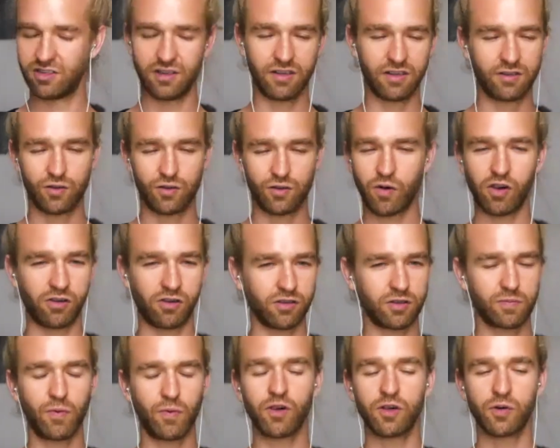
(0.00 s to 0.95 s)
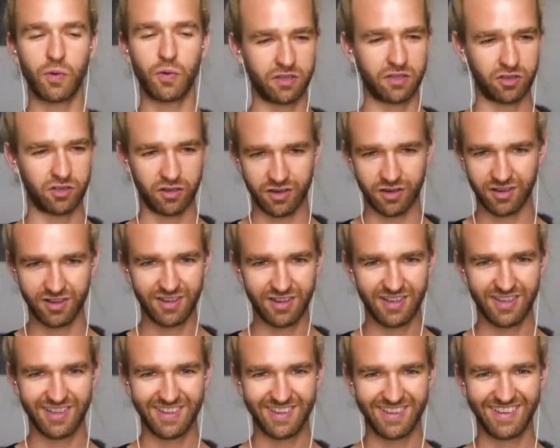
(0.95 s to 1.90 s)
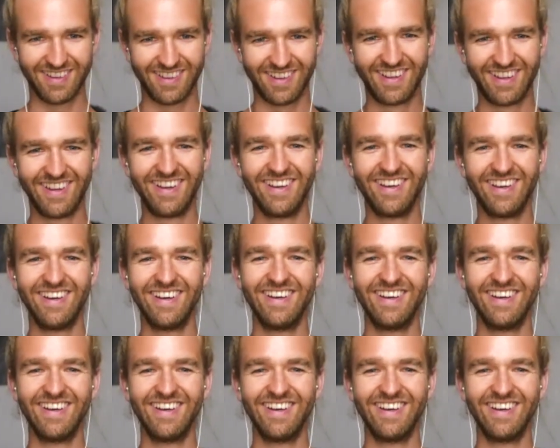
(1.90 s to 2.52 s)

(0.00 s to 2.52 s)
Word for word: a small, small question. Okay.